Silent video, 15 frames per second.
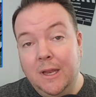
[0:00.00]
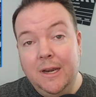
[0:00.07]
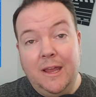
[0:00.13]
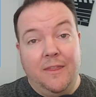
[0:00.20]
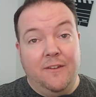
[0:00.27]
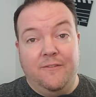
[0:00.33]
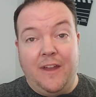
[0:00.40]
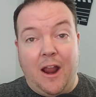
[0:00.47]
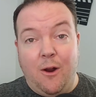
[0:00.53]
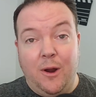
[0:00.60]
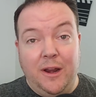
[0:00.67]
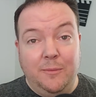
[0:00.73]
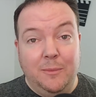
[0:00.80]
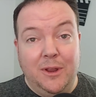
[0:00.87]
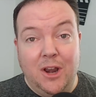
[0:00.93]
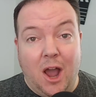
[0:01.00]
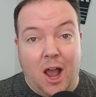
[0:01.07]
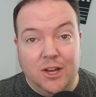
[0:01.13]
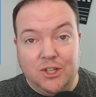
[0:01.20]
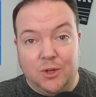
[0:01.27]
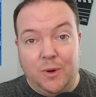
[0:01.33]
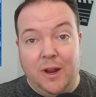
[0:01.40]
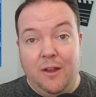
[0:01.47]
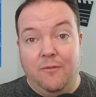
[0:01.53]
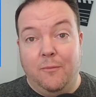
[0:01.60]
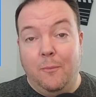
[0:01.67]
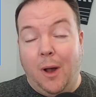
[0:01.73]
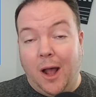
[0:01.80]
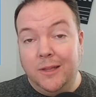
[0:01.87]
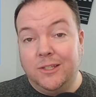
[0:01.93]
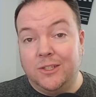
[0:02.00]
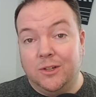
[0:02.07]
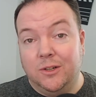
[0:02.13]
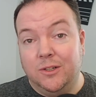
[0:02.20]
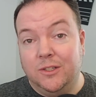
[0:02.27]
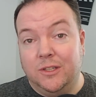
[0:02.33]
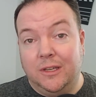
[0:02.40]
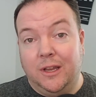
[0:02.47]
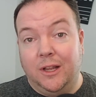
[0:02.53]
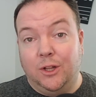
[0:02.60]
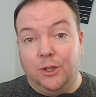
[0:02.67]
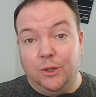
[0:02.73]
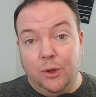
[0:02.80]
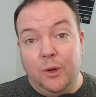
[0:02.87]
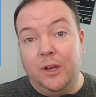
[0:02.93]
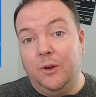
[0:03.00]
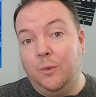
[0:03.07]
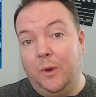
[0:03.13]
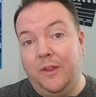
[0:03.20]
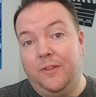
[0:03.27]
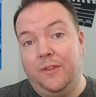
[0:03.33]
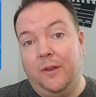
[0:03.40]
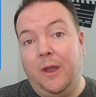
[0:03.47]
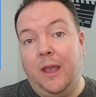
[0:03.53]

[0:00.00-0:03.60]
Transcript: Now, the varied menagerie of monsters included with